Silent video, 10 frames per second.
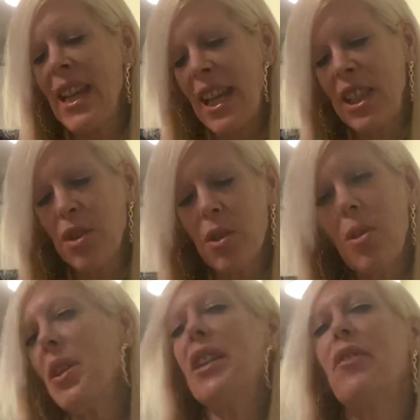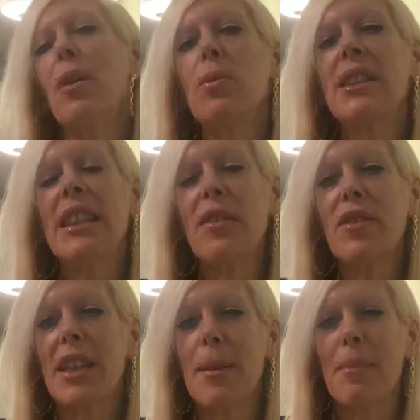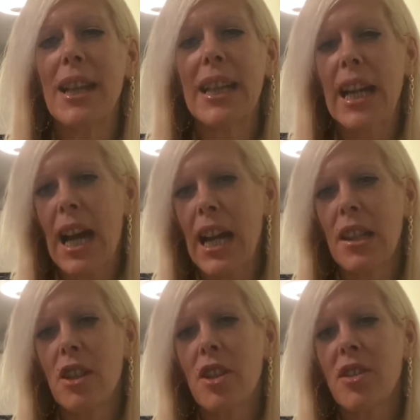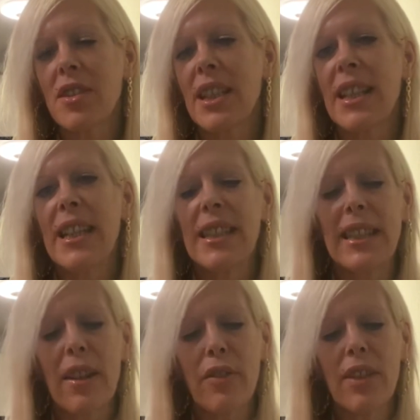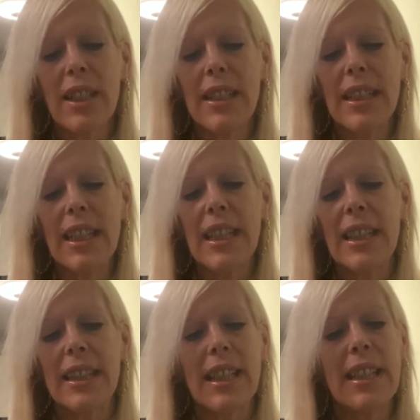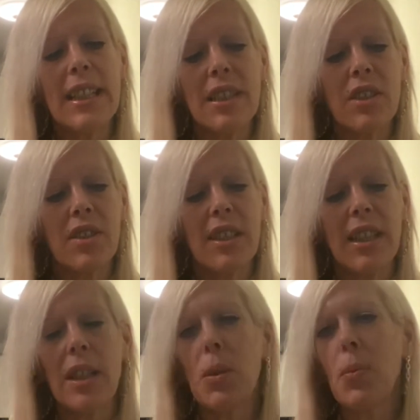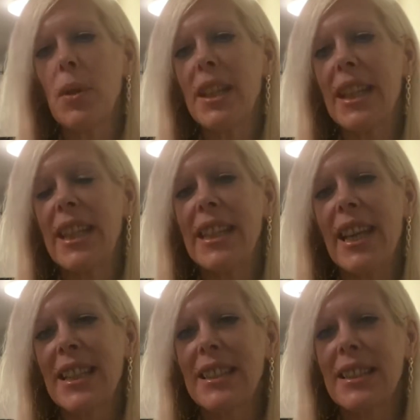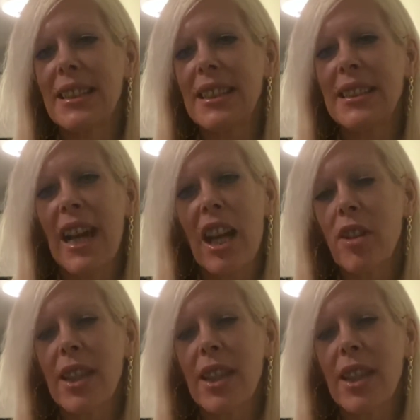And you know, if I would give them colors, definitely the l'Interdit will get the dark